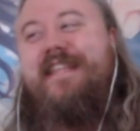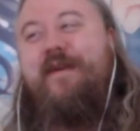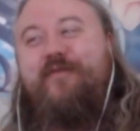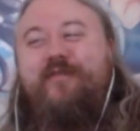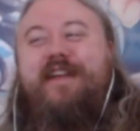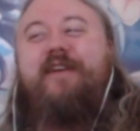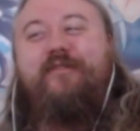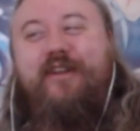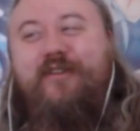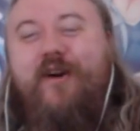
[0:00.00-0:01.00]
left go
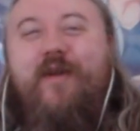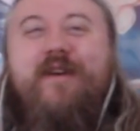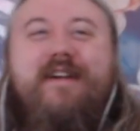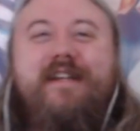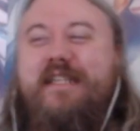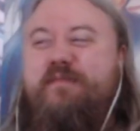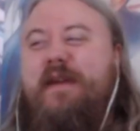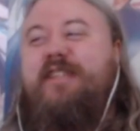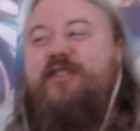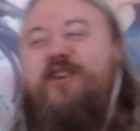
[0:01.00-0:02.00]
after the door. Just
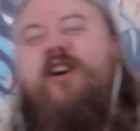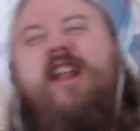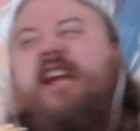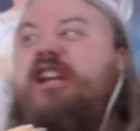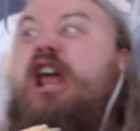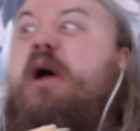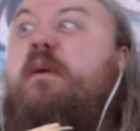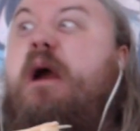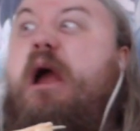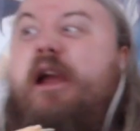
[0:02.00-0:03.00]
spits on her like, get
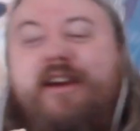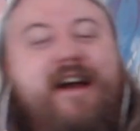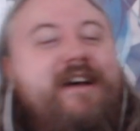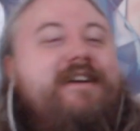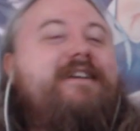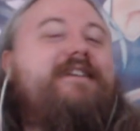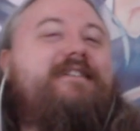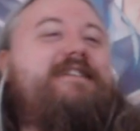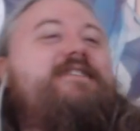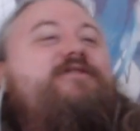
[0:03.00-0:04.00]
away, yeah.
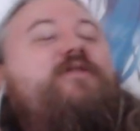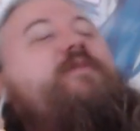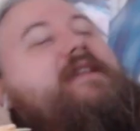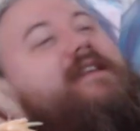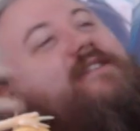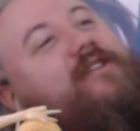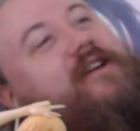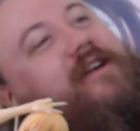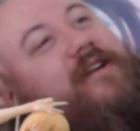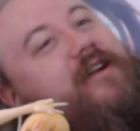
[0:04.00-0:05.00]
She used to be this,
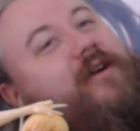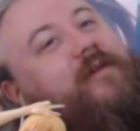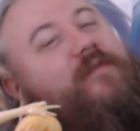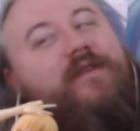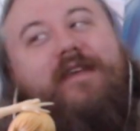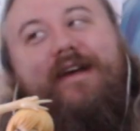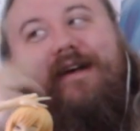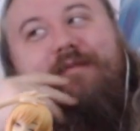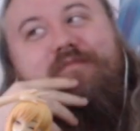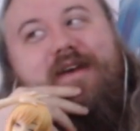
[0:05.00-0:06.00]
uh, you know,
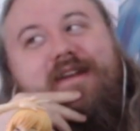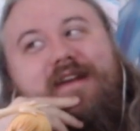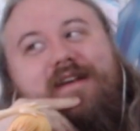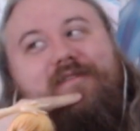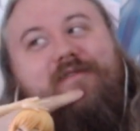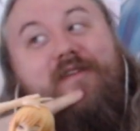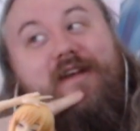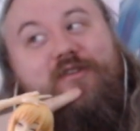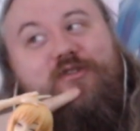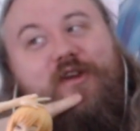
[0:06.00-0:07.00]
yeah, badass
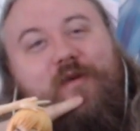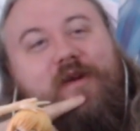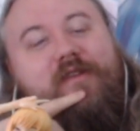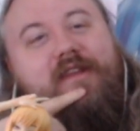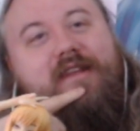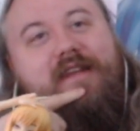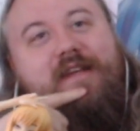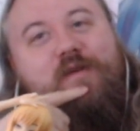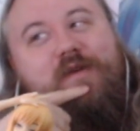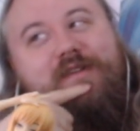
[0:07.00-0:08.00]
fight chick, right? The
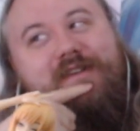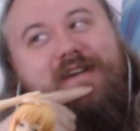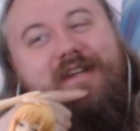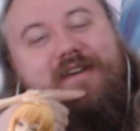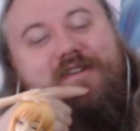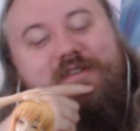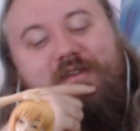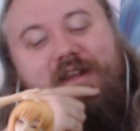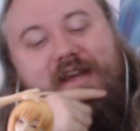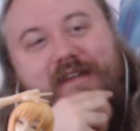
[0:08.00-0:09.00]
delinquent, yeah. Now she's
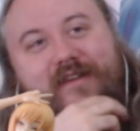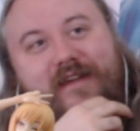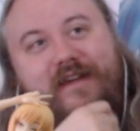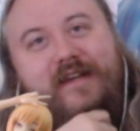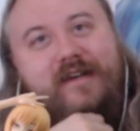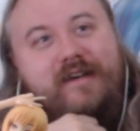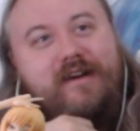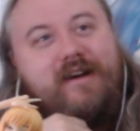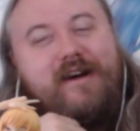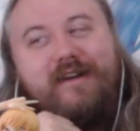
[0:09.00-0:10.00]
all like, uh,
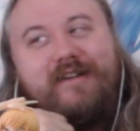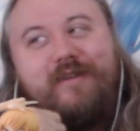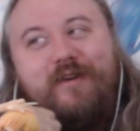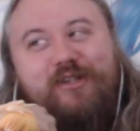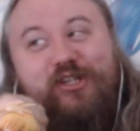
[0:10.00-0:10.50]
oh, come on,